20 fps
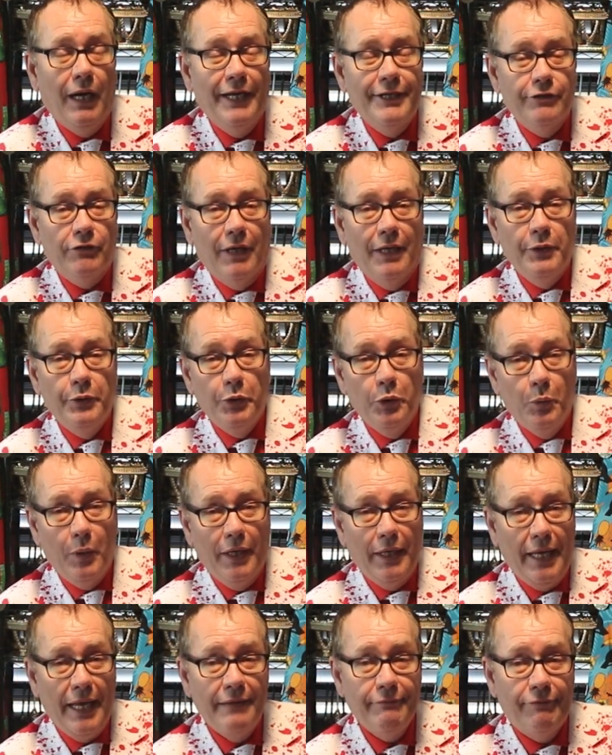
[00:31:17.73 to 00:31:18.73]
I try and do
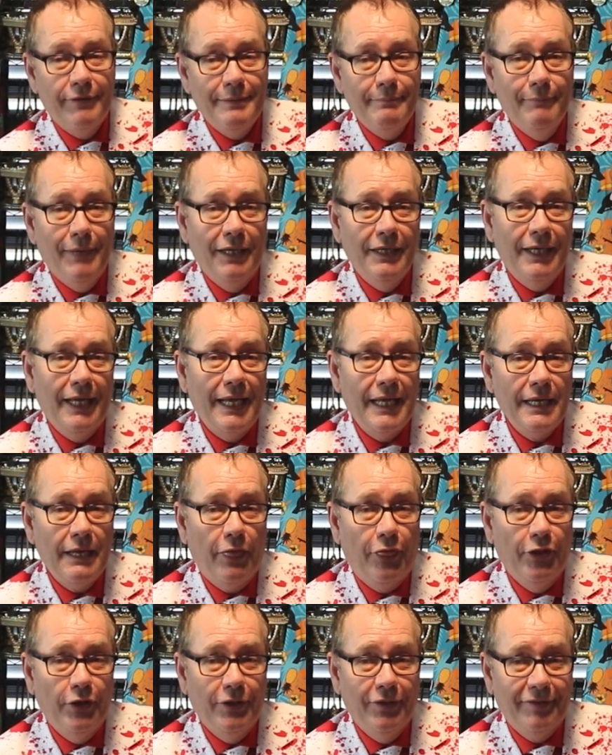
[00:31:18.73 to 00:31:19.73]
one every Monday,
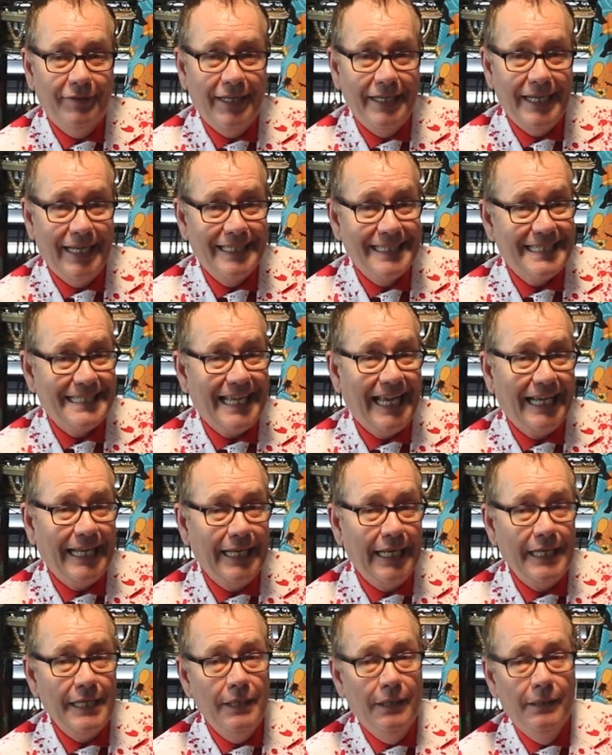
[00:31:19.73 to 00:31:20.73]
Thursday, and
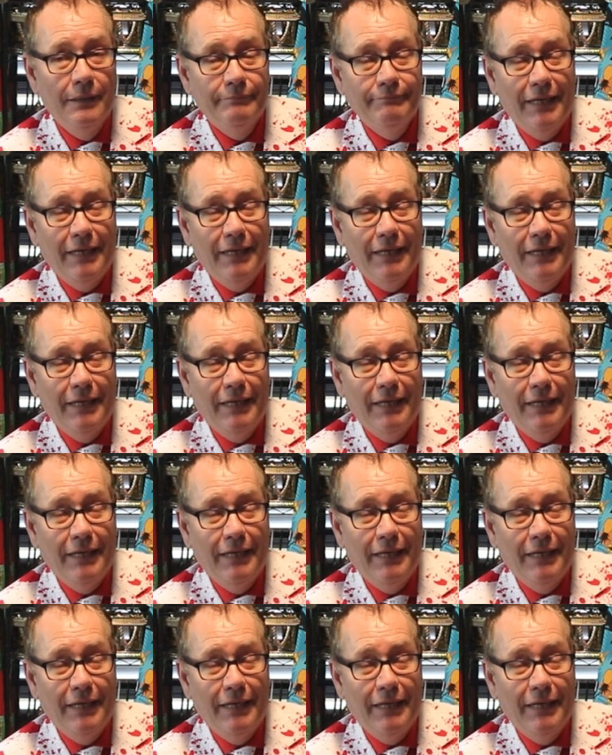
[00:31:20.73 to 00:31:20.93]
Saturday.